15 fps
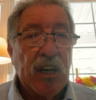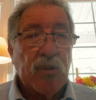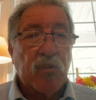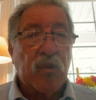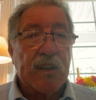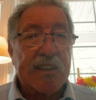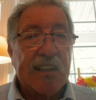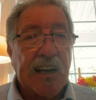
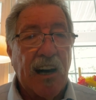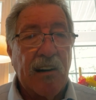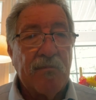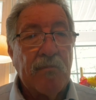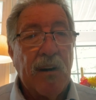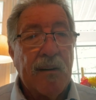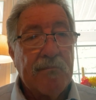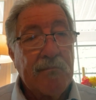would
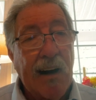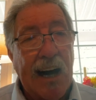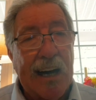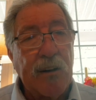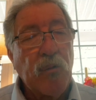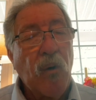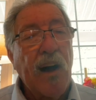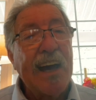come my
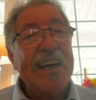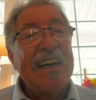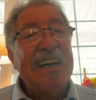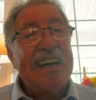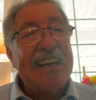way.